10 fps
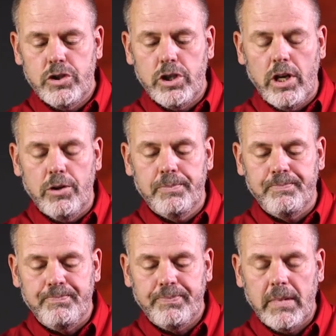so
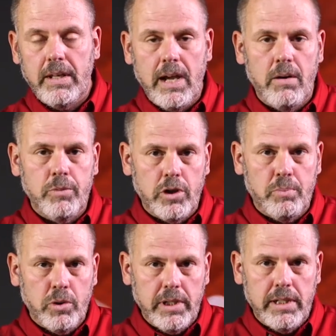now I'm going to
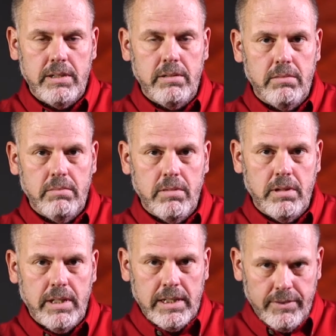put in
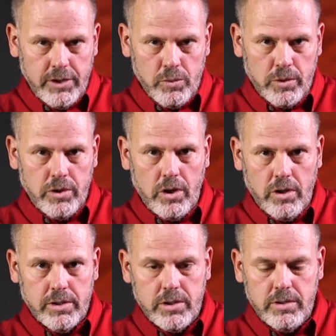the individual
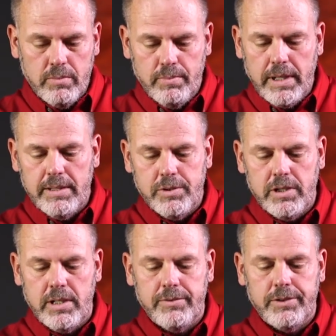dogs by
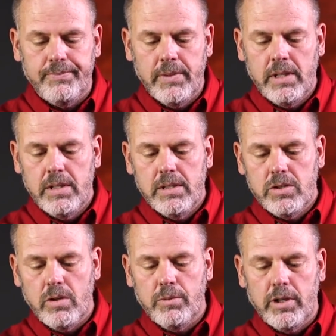themselves.
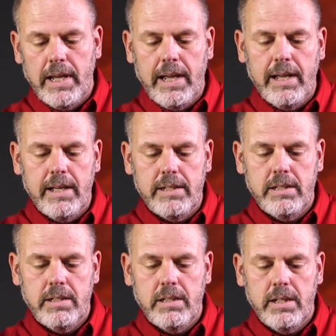So I'm going to
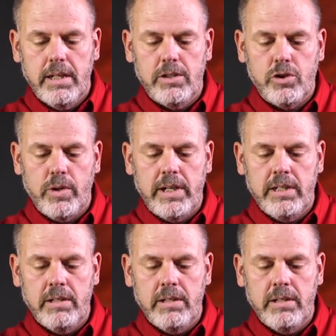add a training